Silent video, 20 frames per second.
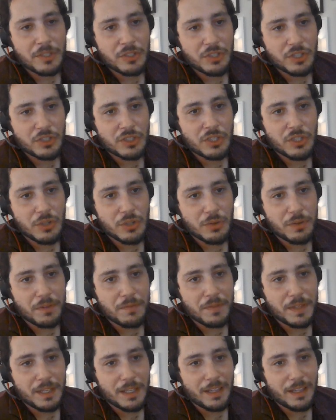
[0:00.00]
is just to do
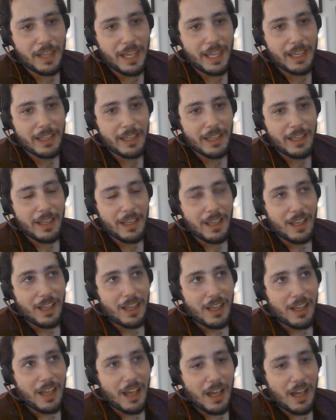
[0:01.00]
it via like
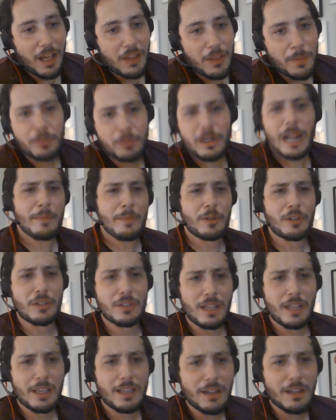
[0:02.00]
the
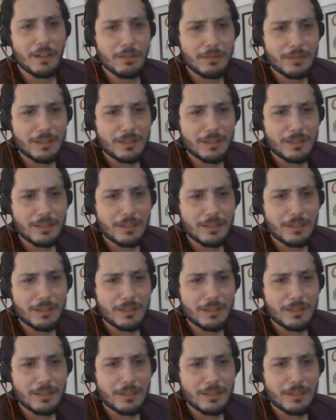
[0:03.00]
parameters. Like,